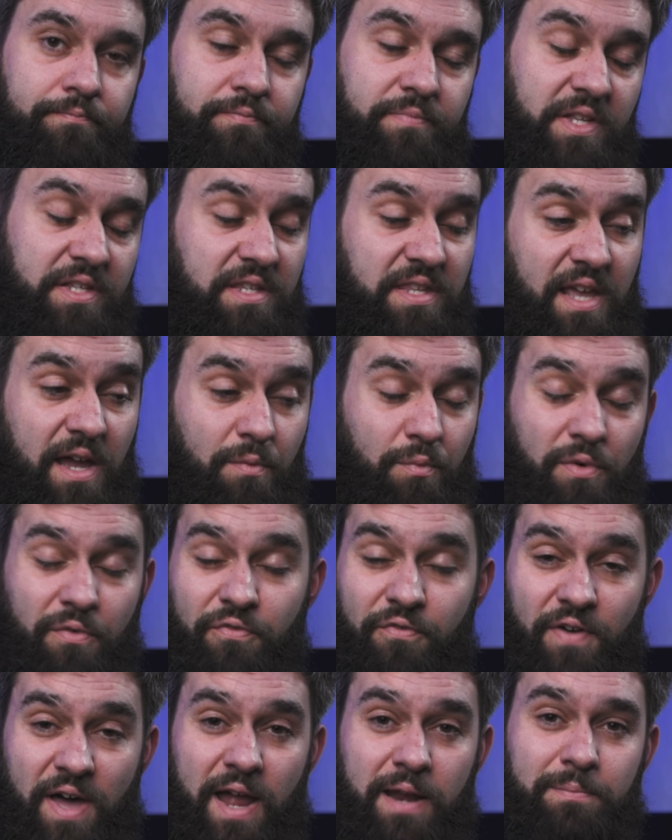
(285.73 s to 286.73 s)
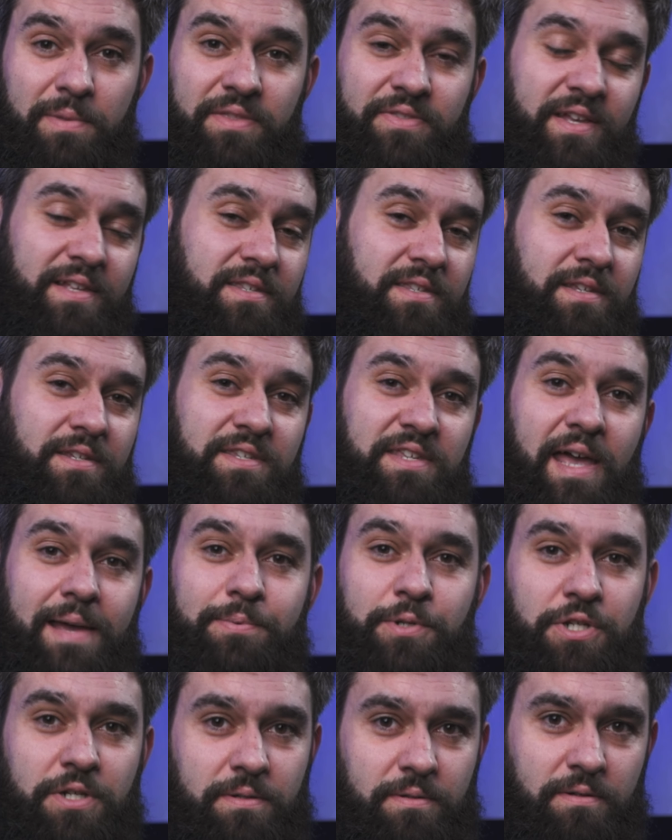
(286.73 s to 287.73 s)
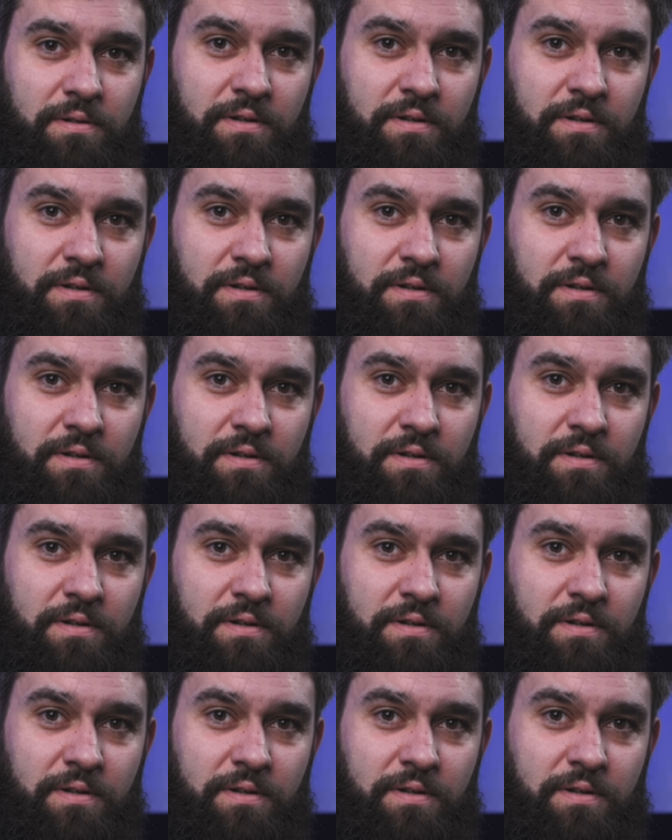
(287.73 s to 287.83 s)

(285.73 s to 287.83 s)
That's not refinement, that's deception.